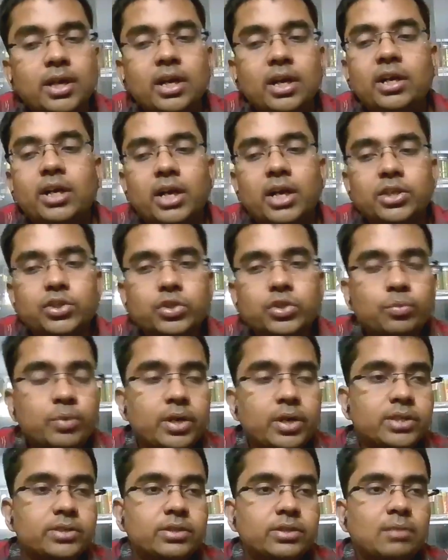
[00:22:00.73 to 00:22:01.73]
It has to be
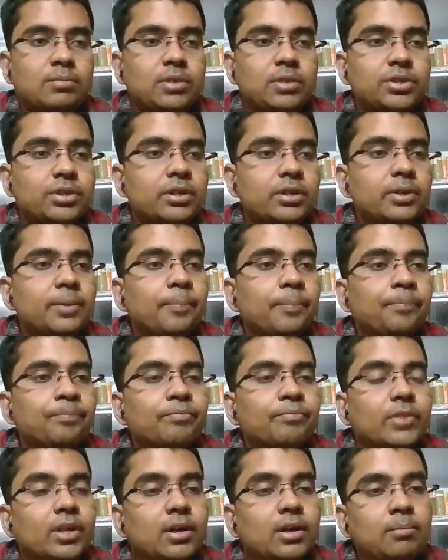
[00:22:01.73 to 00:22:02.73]
established
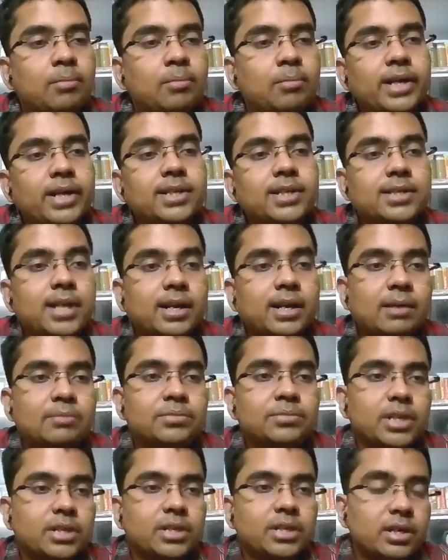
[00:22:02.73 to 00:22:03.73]
by the
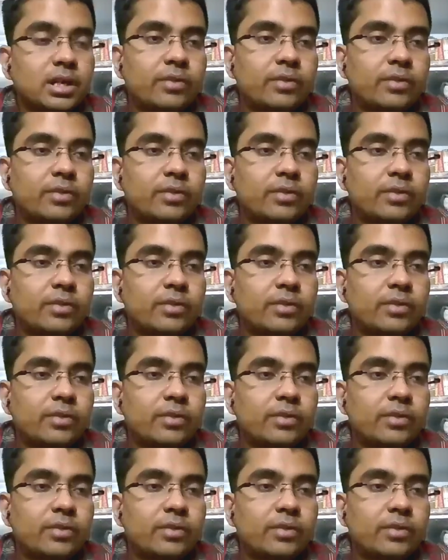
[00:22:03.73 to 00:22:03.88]
circumstantial